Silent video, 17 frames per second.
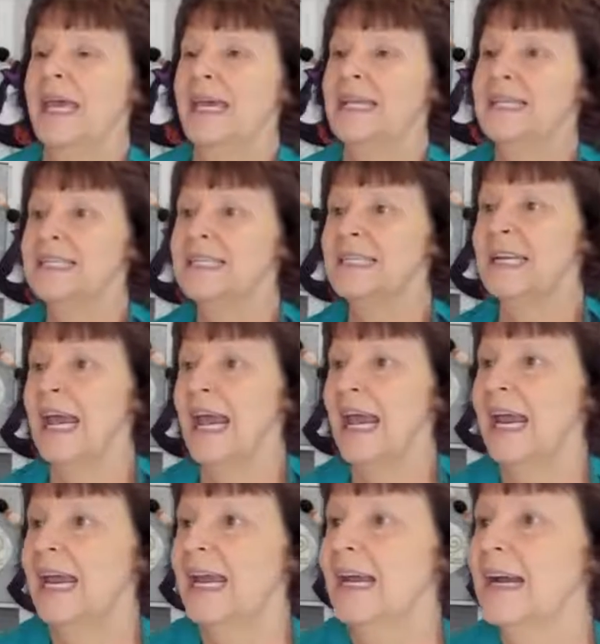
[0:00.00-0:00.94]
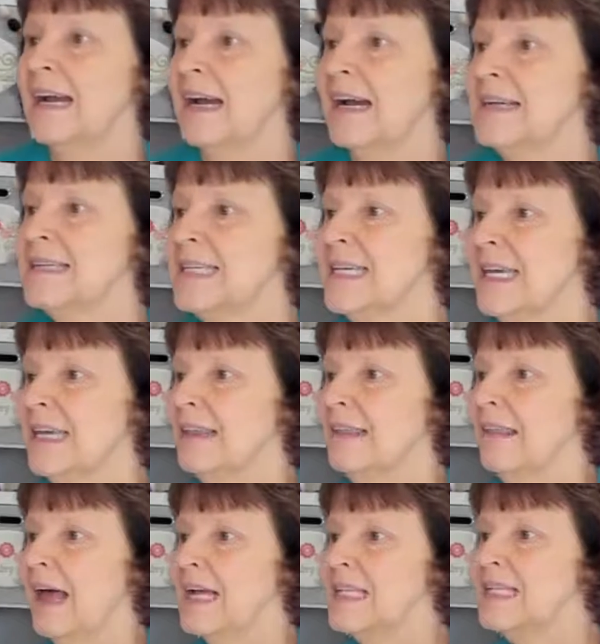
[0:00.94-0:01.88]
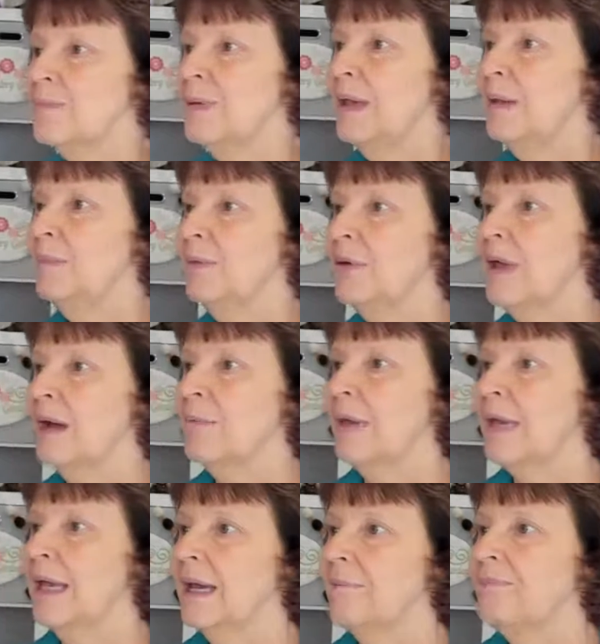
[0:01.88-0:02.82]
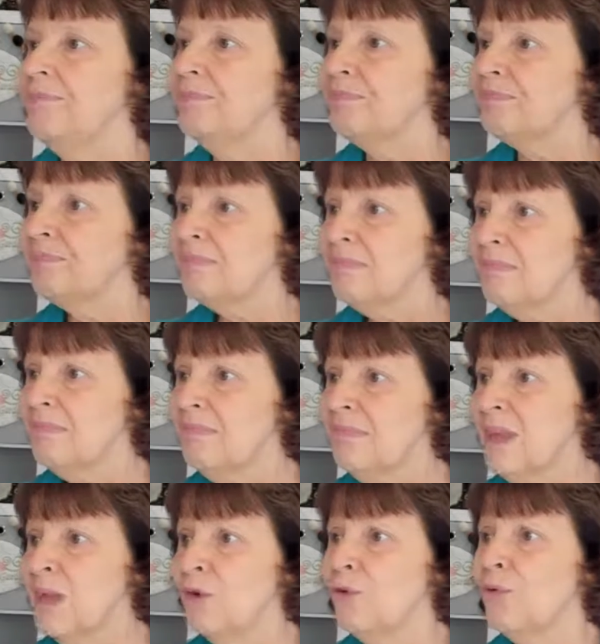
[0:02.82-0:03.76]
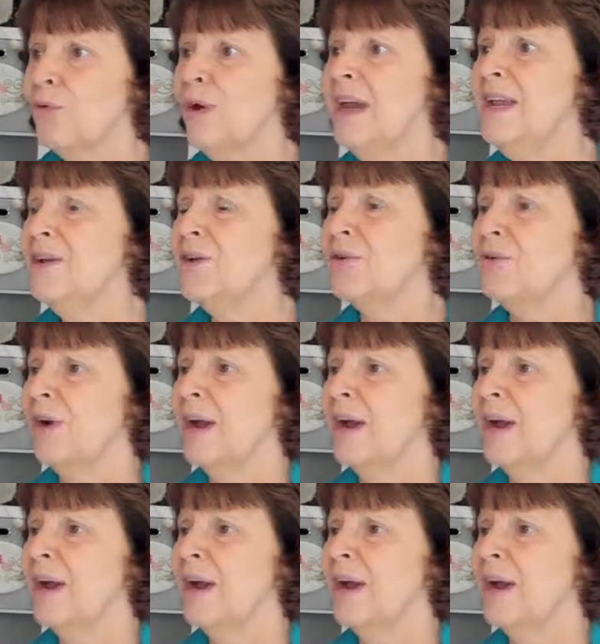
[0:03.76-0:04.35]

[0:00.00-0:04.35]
in today. I see lots of people coming in. Great.